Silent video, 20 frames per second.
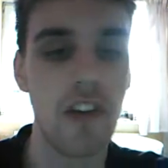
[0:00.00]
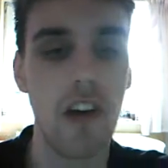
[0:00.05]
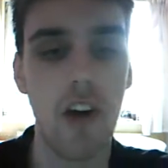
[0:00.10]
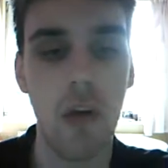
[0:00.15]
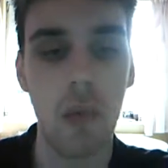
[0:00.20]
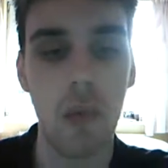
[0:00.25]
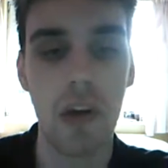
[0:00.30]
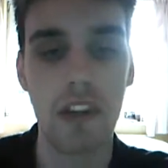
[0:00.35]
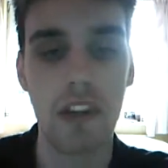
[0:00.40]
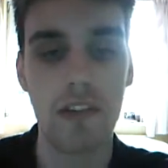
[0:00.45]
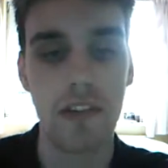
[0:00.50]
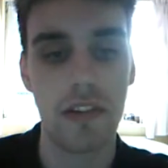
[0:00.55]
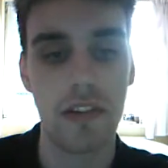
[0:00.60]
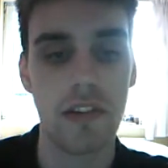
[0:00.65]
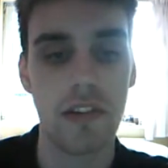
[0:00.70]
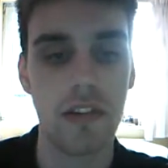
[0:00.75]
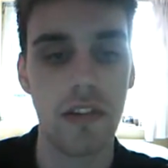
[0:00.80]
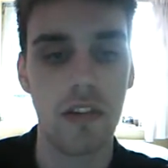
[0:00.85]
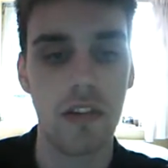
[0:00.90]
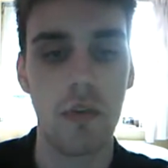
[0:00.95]
Oh,
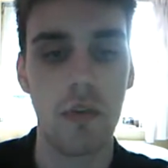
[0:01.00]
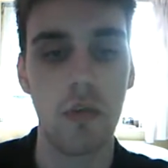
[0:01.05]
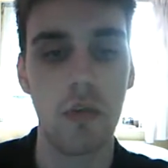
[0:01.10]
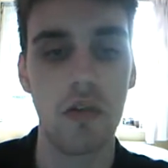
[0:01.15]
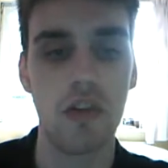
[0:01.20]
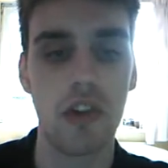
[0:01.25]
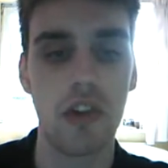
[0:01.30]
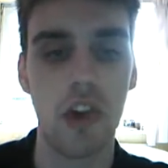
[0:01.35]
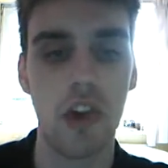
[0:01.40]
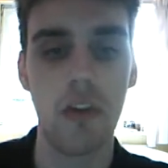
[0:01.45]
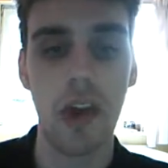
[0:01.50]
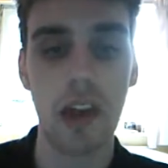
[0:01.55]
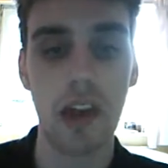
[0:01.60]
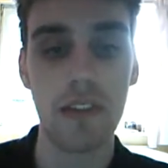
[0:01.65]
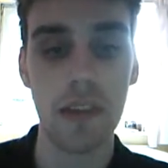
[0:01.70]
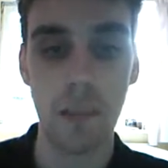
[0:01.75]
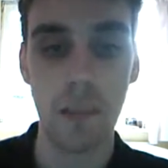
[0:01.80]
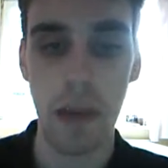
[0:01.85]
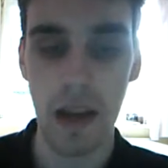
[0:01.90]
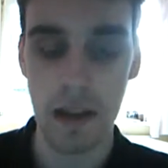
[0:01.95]
which show
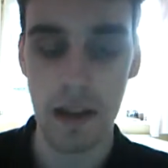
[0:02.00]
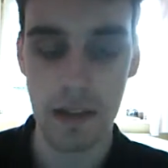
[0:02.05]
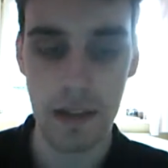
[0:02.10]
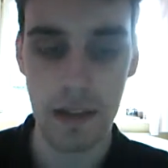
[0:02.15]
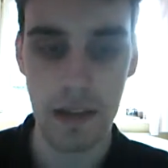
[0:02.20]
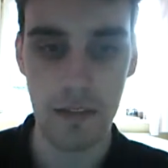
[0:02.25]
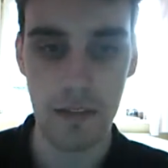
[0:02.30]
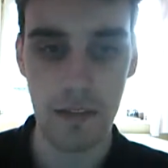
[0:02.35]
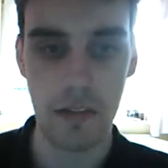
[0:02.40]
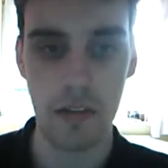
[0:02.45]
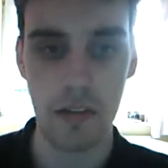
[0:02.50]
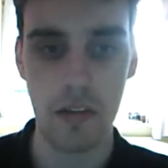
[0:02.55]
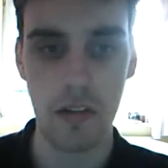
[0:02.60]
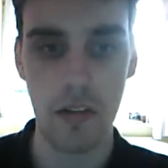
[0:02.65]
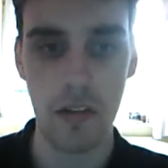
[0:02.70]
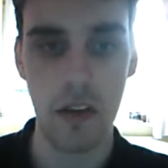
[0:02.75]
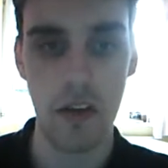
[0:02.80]
has the better divas?